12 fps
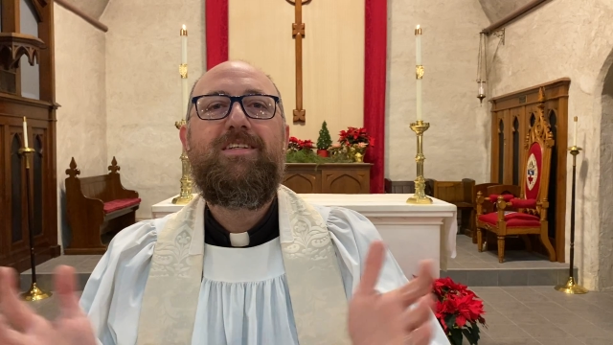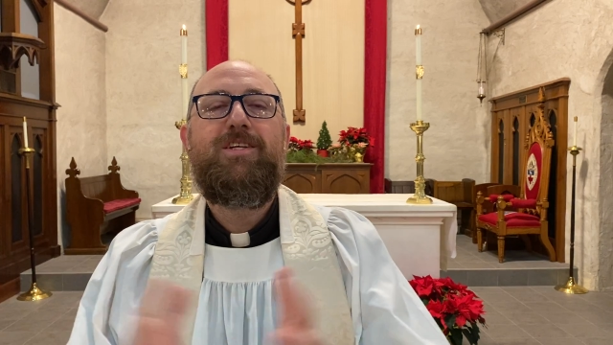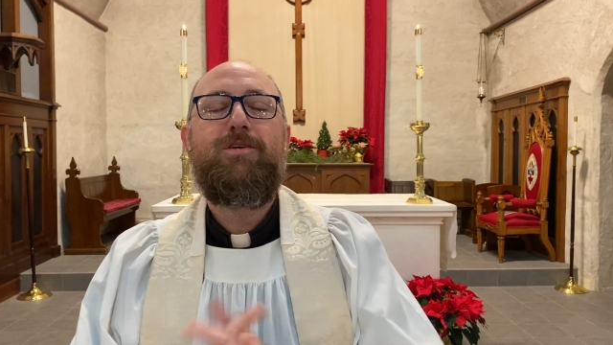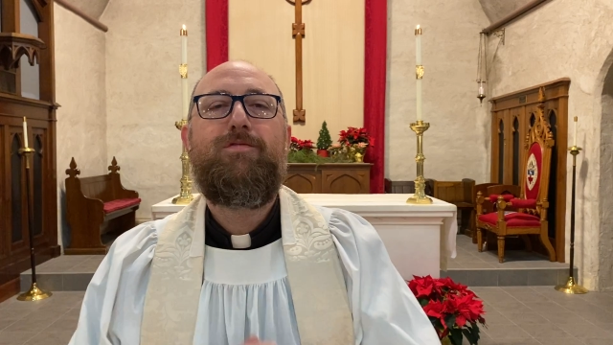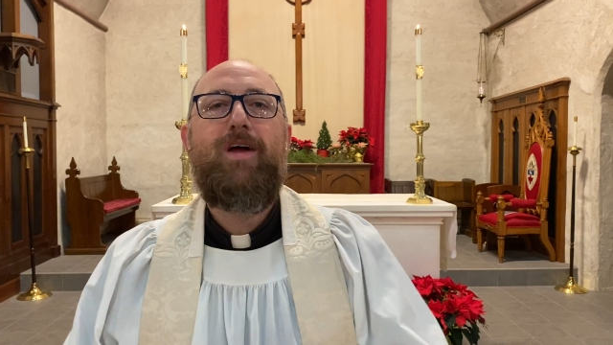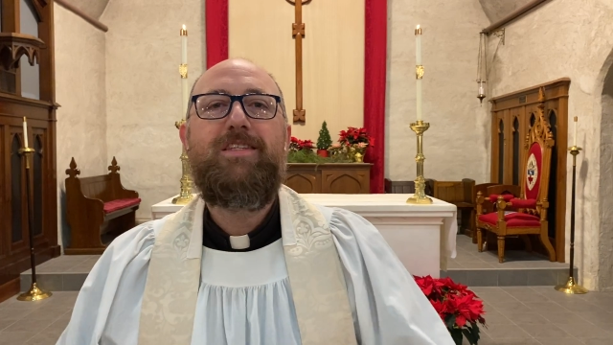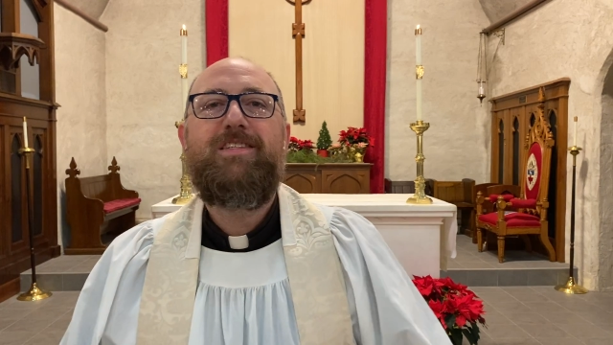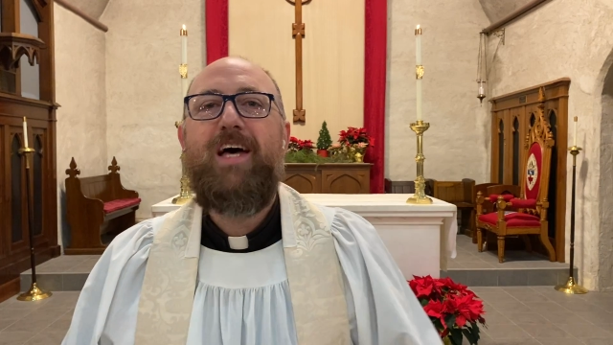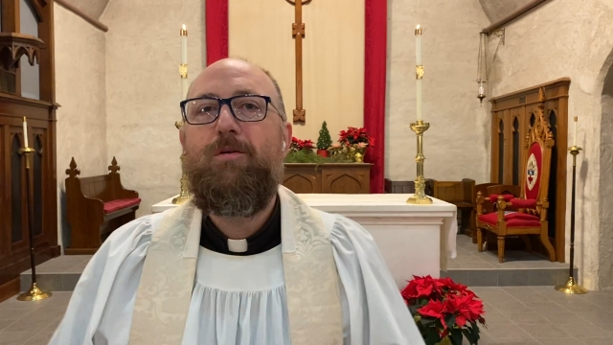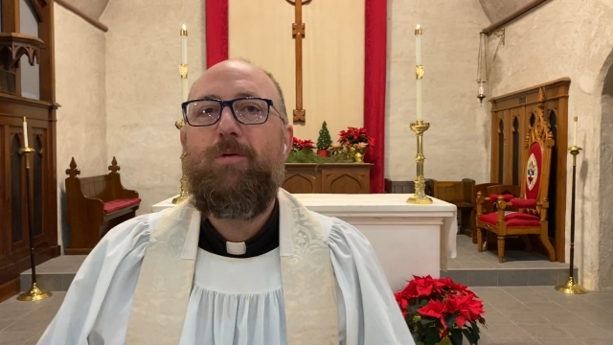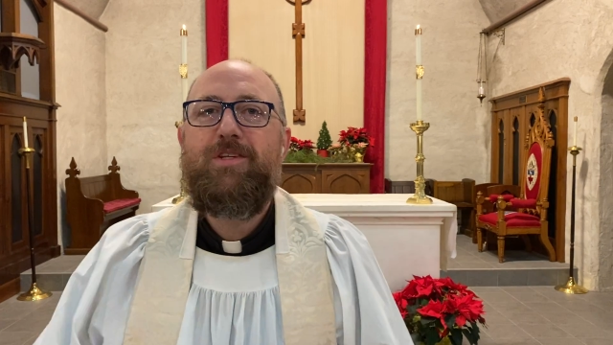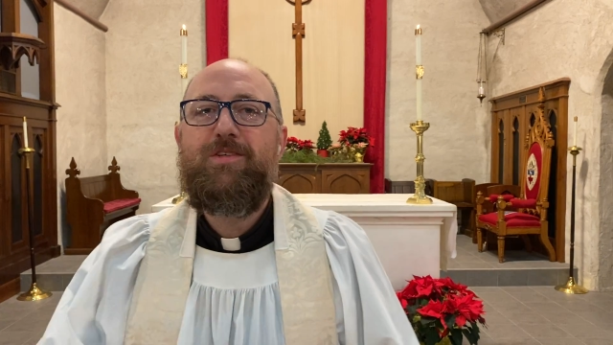Dear friends,
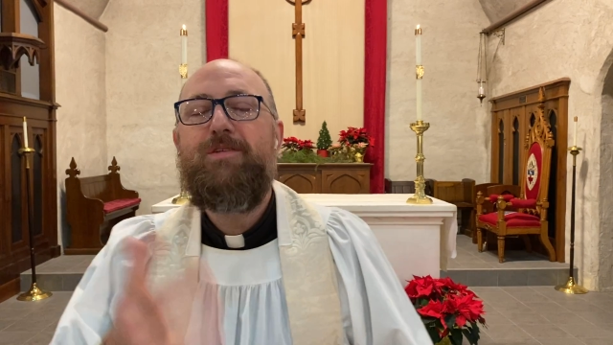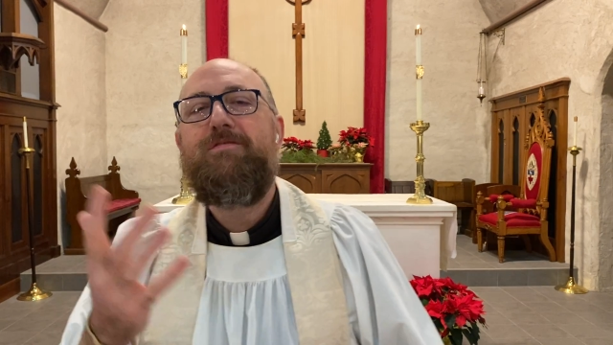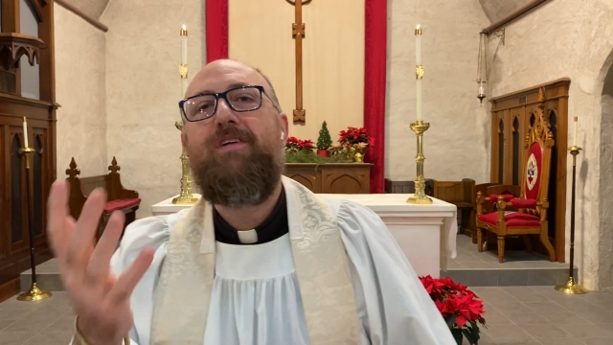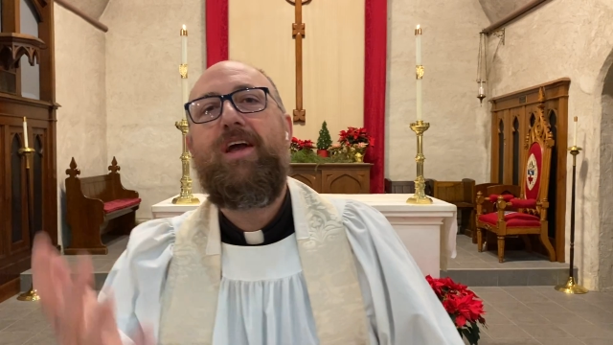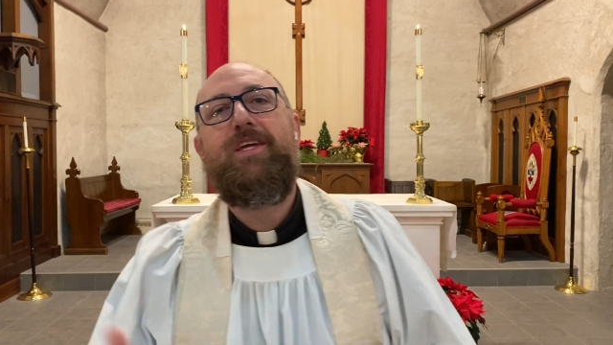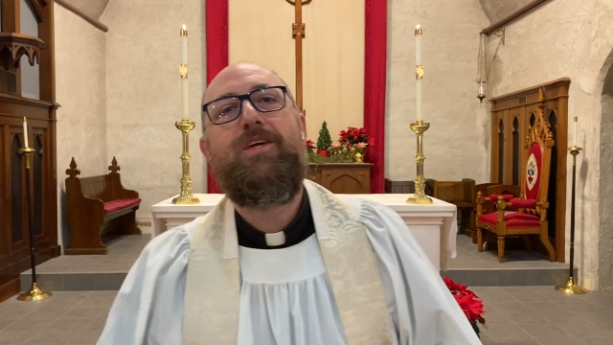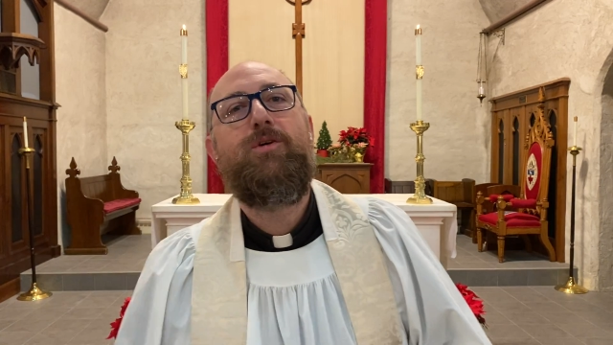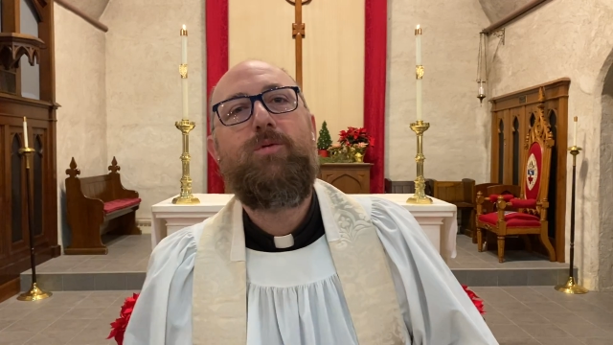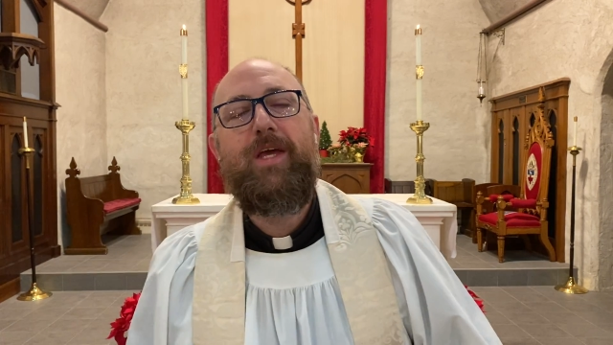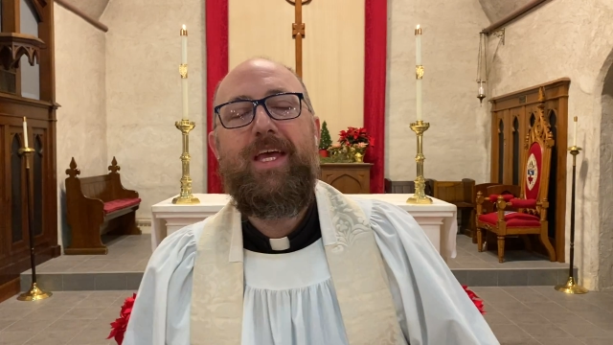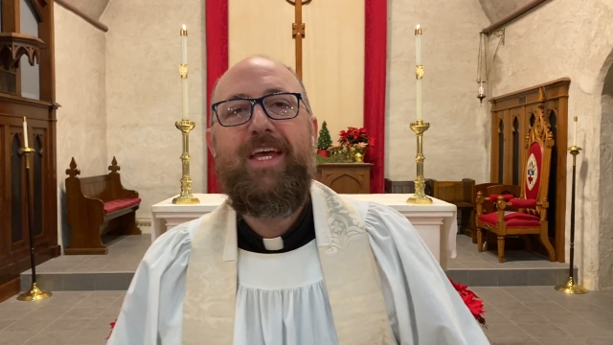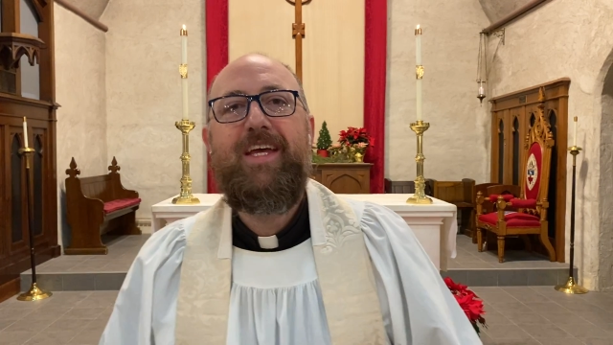I want to invite you
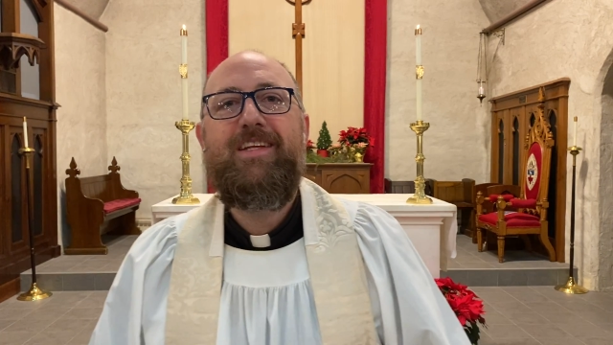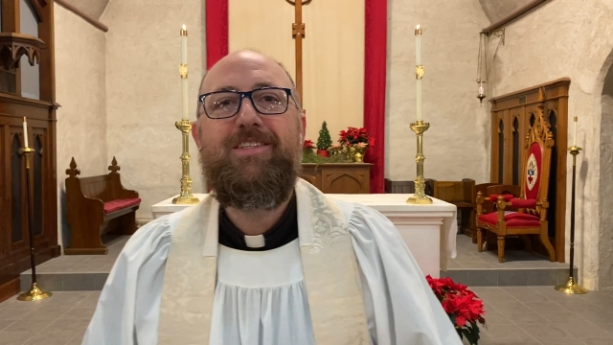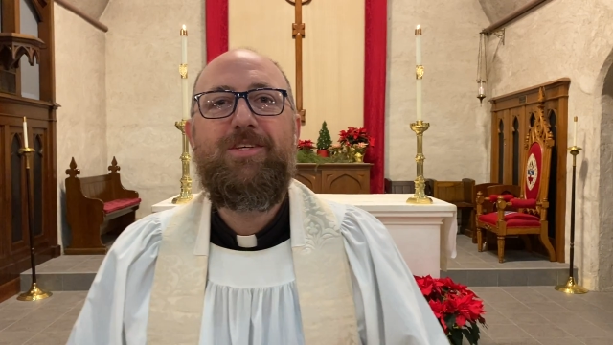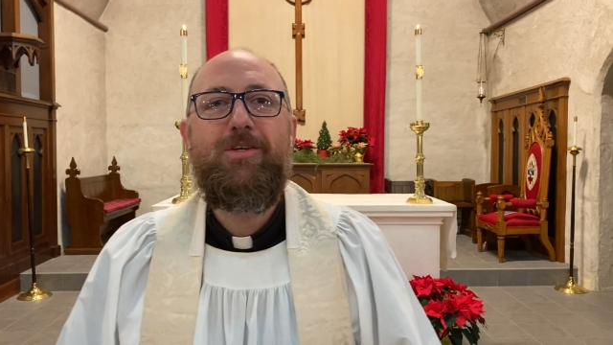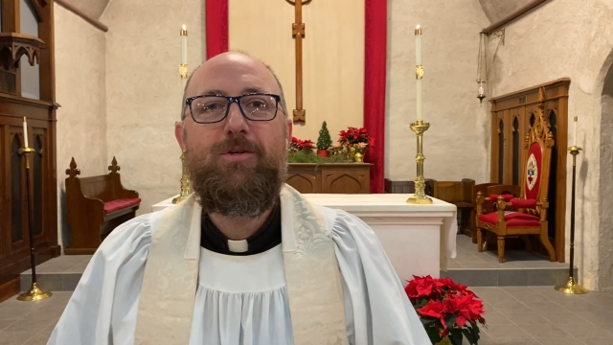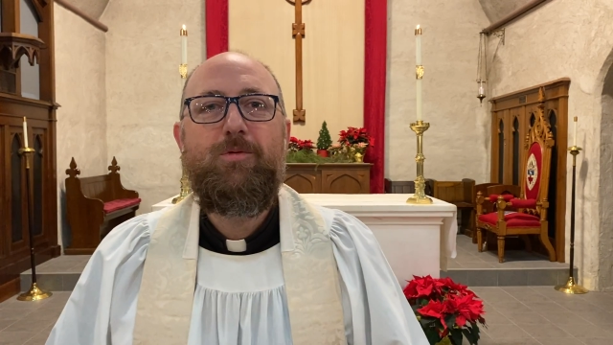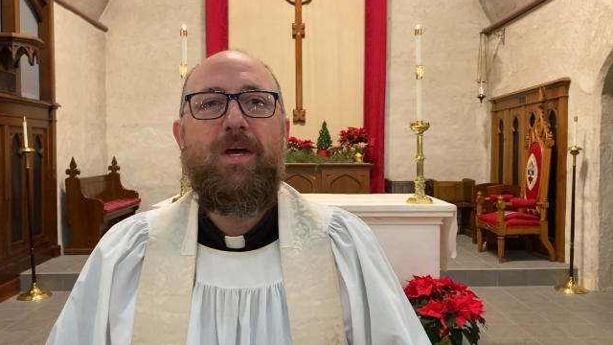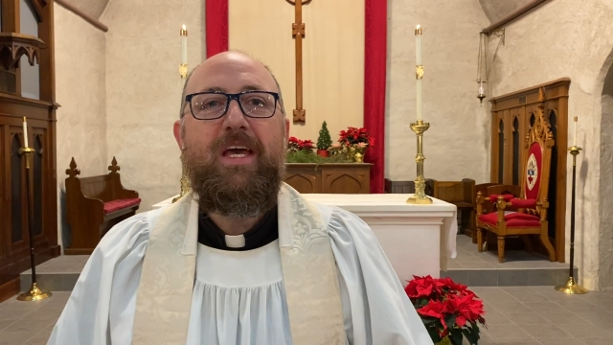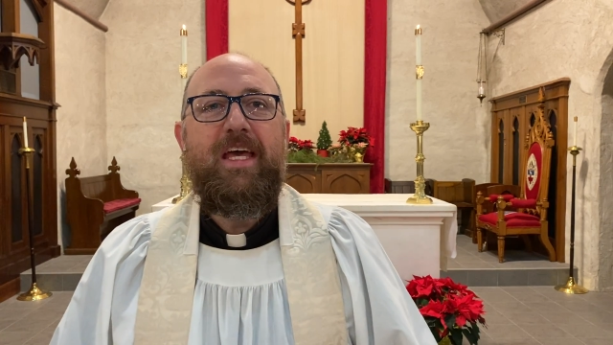into